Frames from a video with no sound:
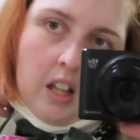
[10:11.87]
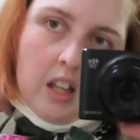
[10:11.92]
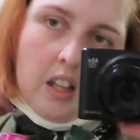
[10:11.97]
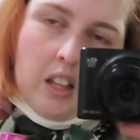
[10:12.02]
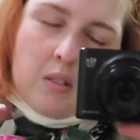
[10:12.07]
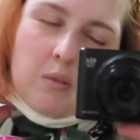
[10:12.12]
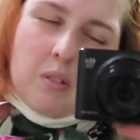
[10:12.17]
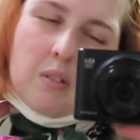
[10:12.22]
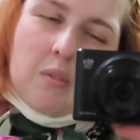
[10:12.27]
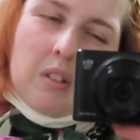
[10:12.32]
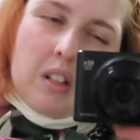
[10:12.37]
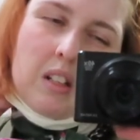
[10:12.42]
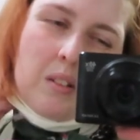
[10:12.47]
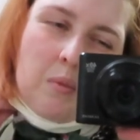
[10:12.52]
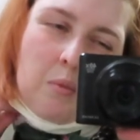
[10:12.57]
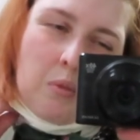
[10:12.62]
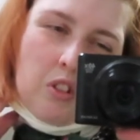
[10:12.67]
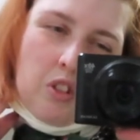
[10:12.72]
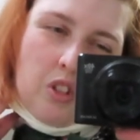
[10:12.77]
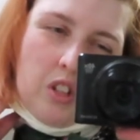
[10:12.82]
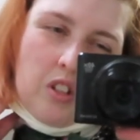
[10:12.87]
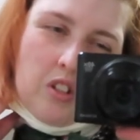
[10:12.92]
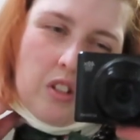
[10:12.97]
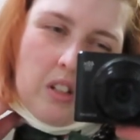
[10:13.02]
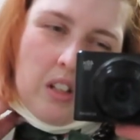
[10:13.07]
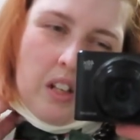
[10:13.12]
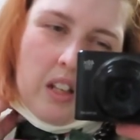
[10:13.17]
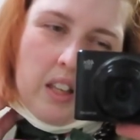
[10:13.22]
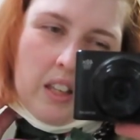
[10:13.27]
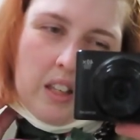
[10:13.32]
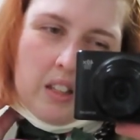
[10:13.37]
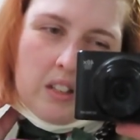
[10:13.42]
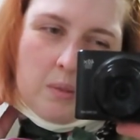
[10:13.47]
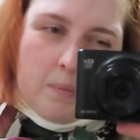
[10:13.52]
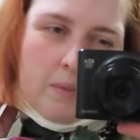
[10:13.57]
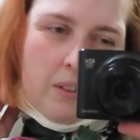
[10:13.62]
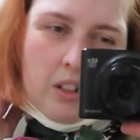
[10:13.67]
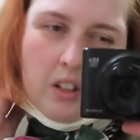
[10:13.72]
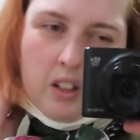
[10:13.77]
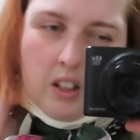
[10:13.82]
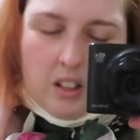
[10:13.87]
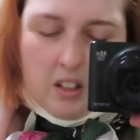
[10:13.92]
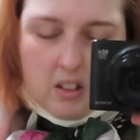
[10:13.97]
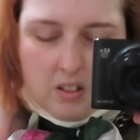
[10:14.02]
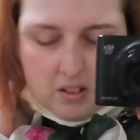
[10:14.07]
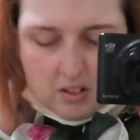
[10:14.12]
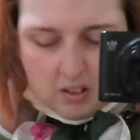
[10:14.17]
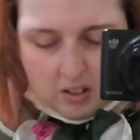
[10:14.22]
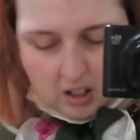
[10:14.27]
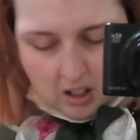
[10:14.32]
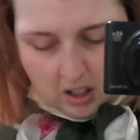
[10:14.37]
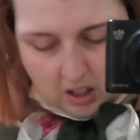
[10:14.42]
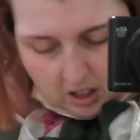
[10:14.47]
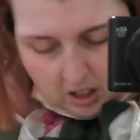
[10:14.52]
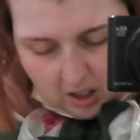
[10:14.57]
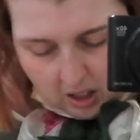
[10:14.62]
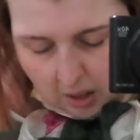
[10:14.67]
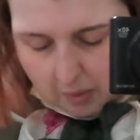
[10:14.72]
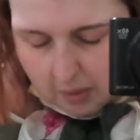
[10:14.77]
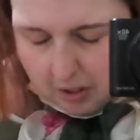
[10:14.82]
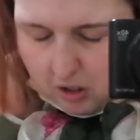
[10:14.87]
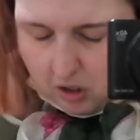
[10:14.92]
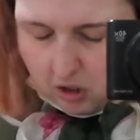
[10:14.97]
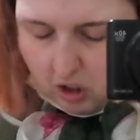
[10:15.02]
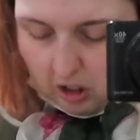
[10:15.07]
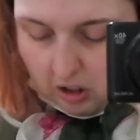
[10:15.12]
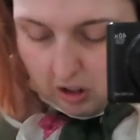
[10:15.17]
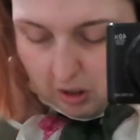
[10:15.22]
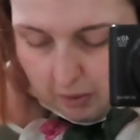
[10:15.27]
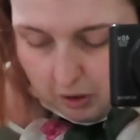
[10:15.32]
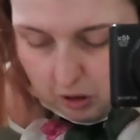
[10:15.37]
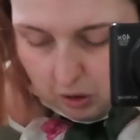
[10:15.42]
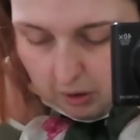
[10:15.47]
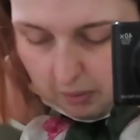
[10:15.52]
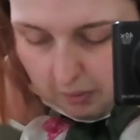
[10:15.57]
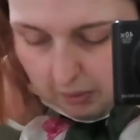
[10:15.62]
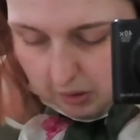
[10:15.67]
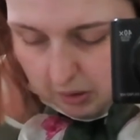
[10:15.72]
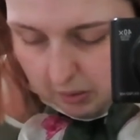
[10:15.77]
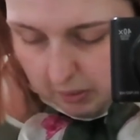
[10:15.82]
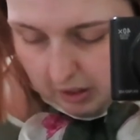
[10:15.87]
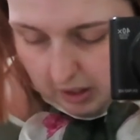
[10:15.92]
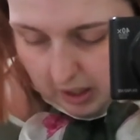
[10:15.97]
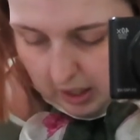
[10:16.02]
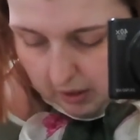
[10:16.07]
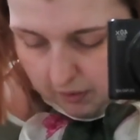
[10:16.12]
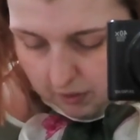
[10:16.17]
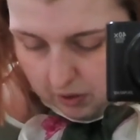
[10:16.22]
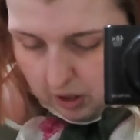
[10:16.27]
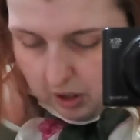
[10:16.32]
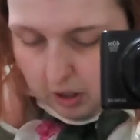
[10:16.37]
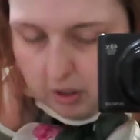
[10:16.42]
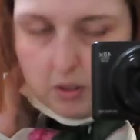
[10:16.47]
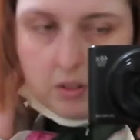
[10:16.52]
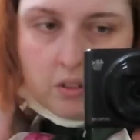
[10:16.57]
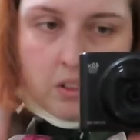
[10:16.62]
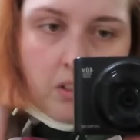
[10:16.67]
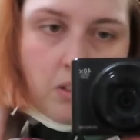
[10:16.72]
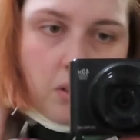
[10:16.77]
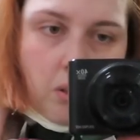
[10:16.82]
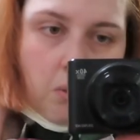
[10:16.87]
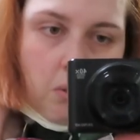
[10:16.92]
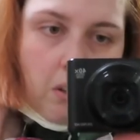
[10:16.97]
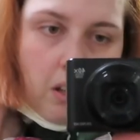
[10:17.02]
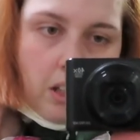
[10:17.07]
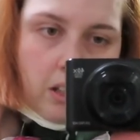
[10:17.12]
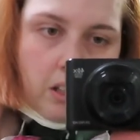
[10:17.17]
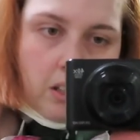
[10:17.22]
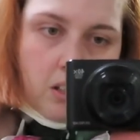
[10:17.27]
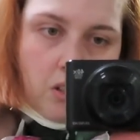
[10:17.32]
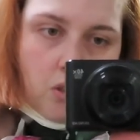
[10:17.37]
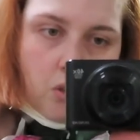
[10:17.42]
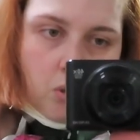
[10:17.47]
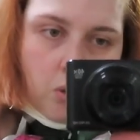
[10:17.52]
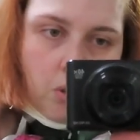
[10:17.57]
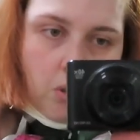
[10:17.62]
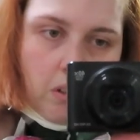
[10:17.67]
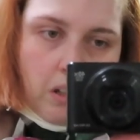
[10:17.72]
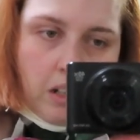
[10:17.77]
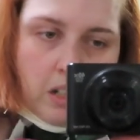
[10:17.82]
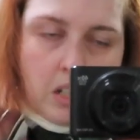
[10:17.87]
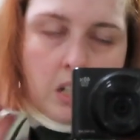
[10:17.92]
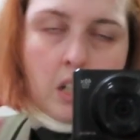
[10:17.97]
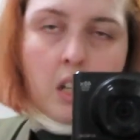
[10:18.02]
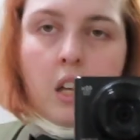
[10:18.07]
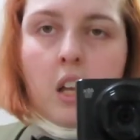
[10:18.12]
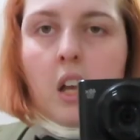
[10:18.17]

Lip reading: That's why I really didn't want to change out leggings, but like there's, I mean, change out my jogging bottoms, but I'd have to. There's no way I could endure it.